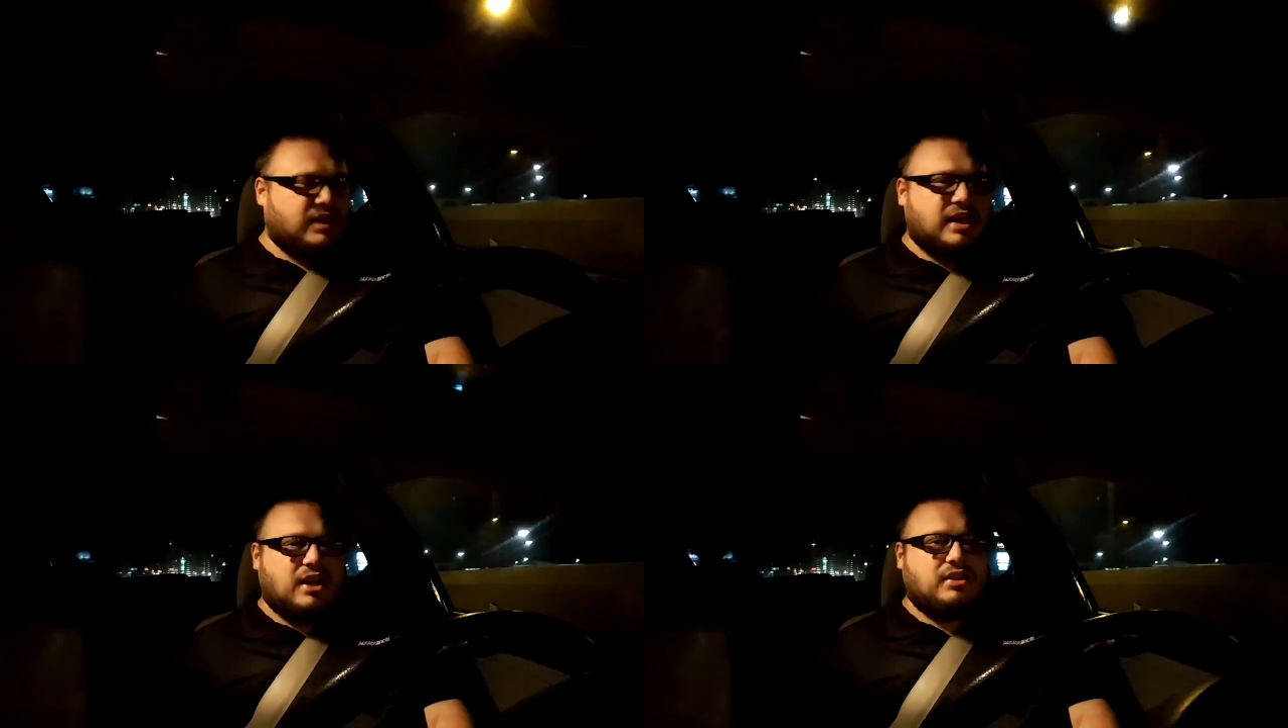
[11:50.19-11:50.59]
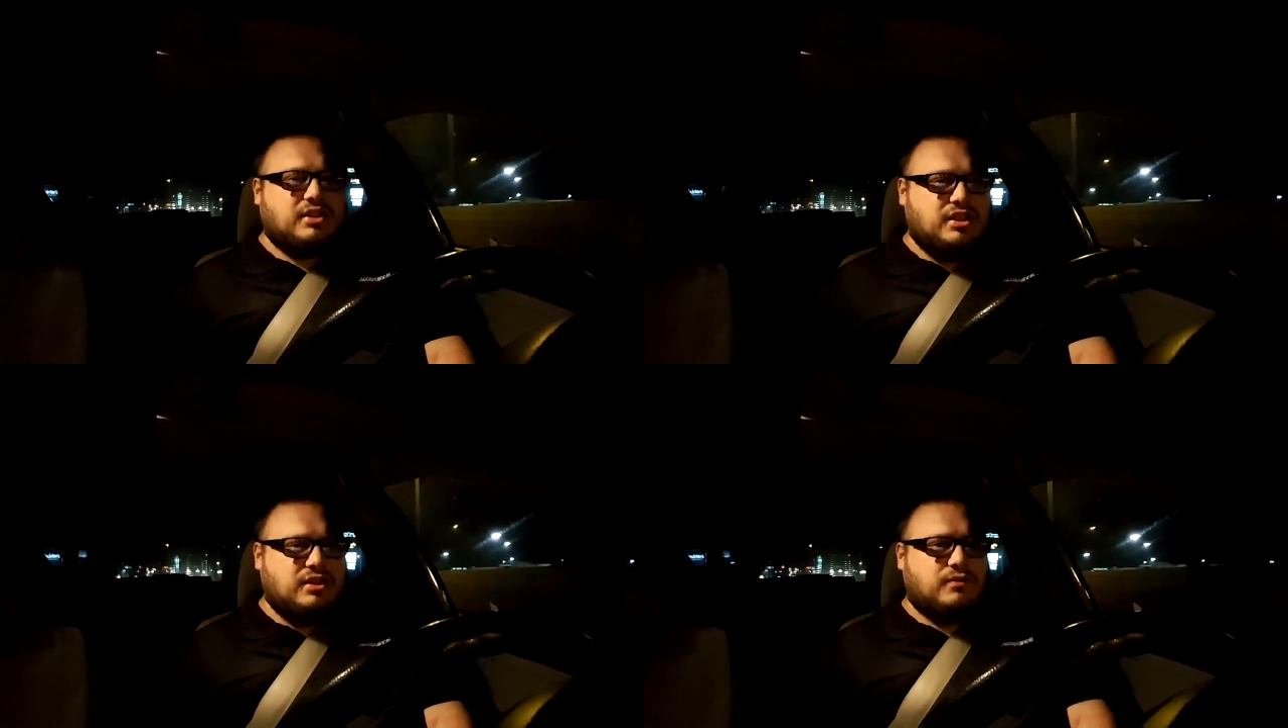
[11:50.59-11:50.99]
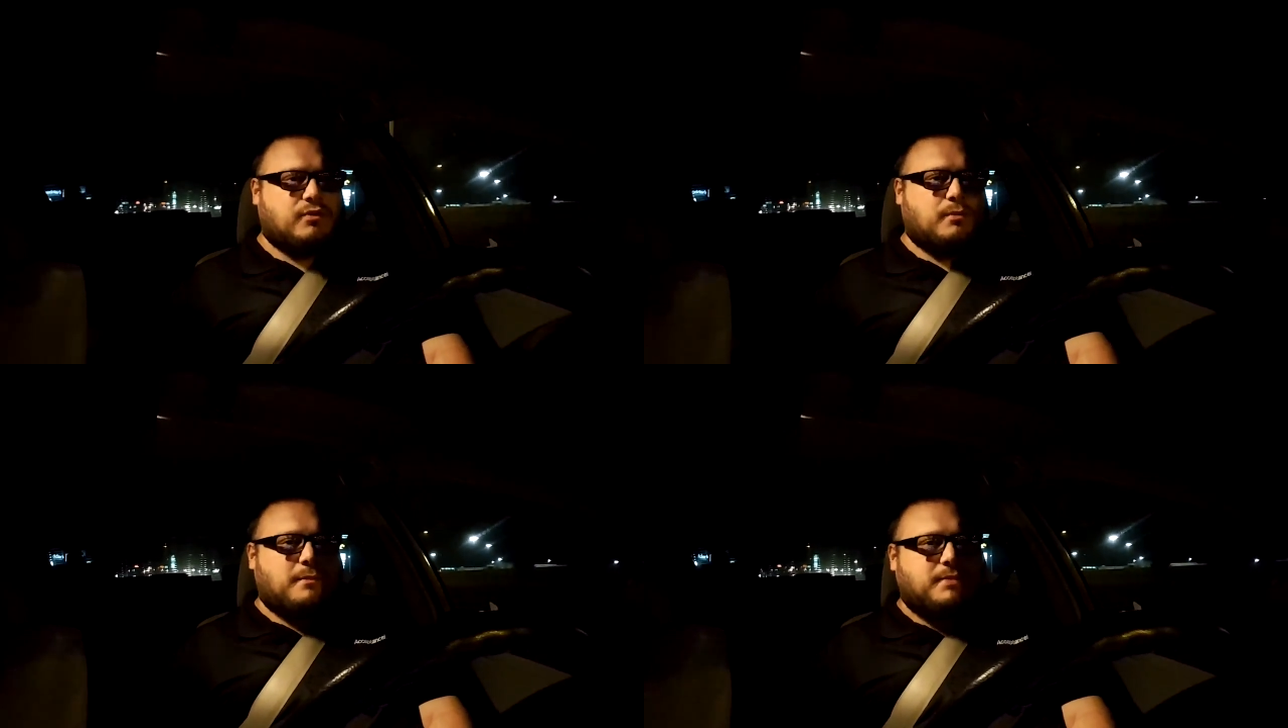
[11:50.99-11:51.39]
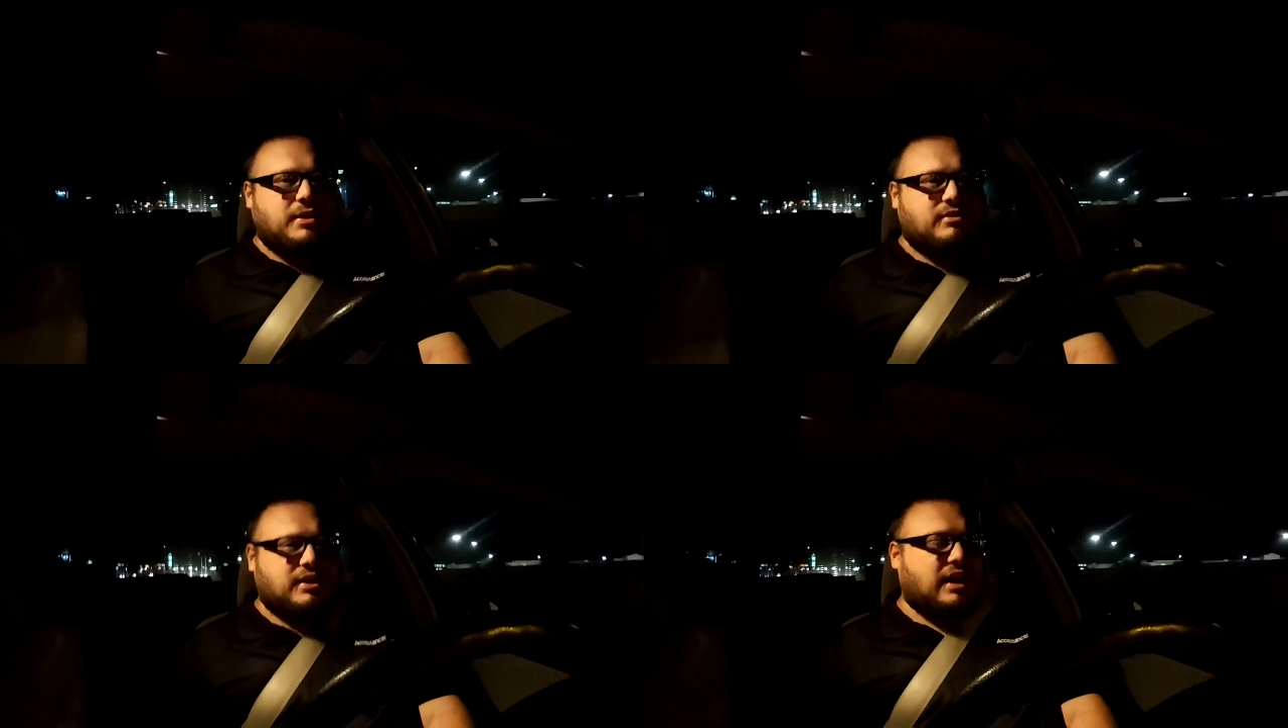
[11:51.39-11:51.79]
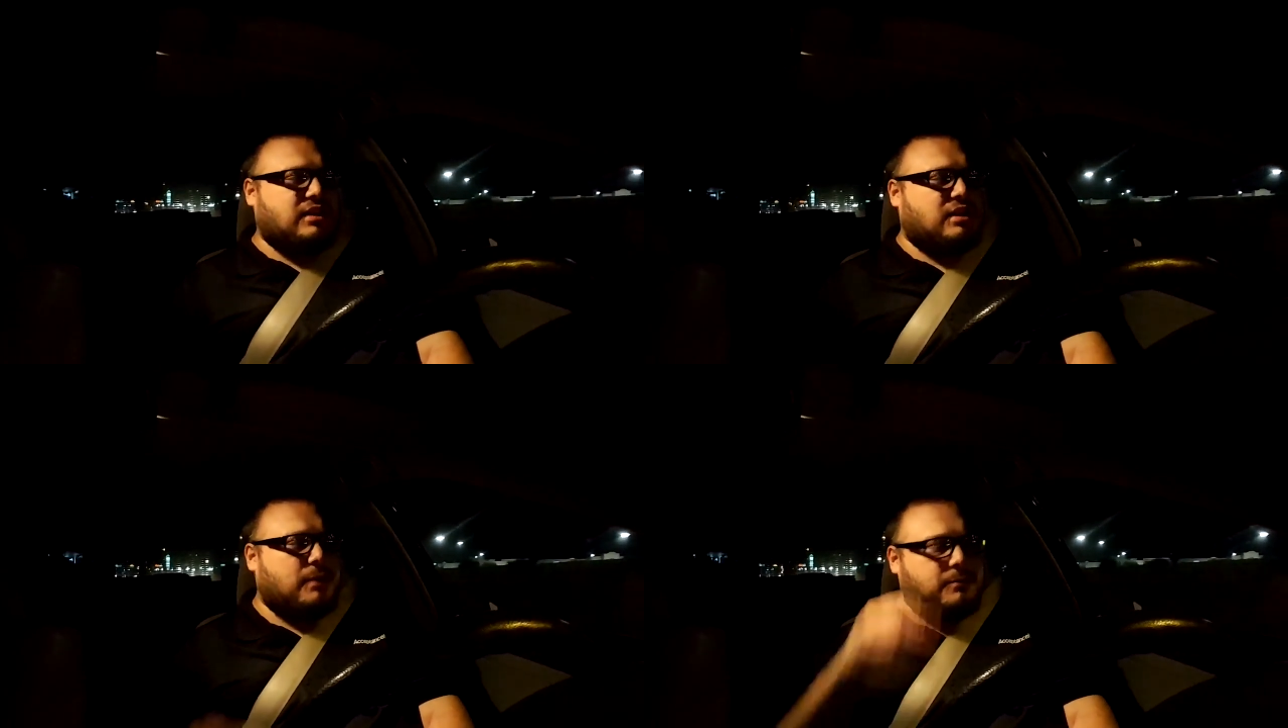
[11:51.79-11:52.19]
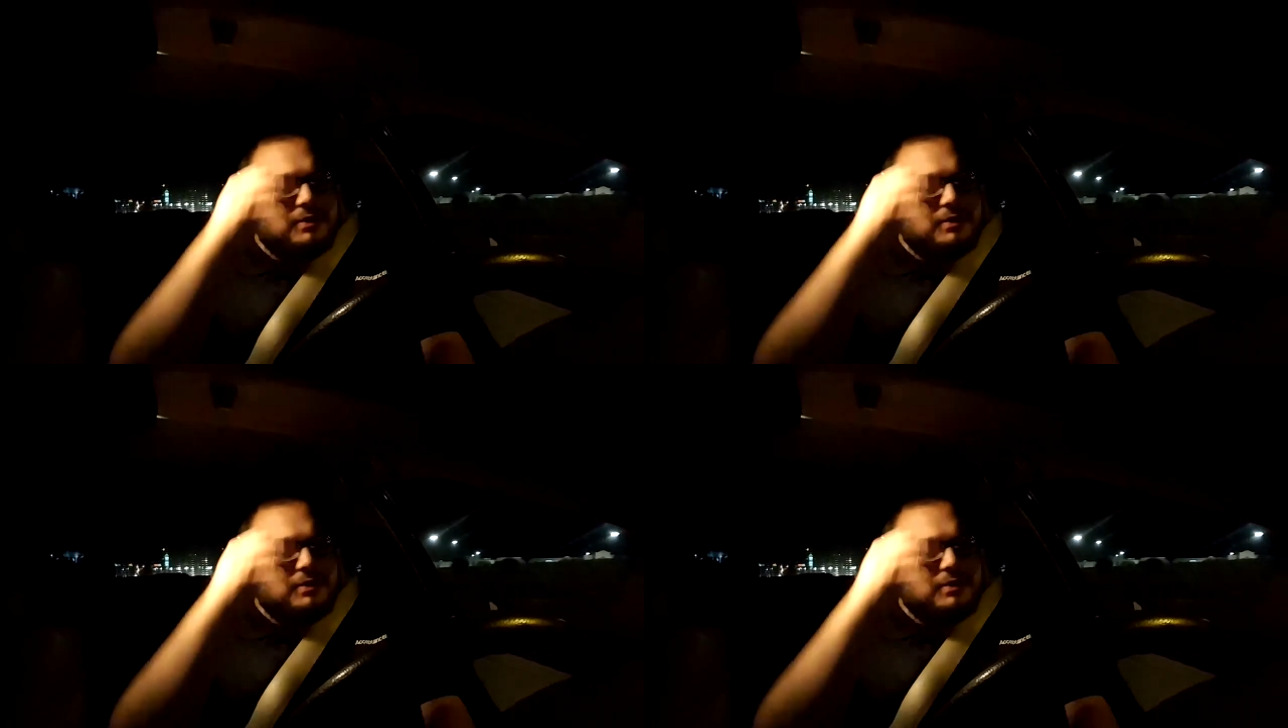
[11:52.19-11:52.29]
that I need for my PC, that I need on my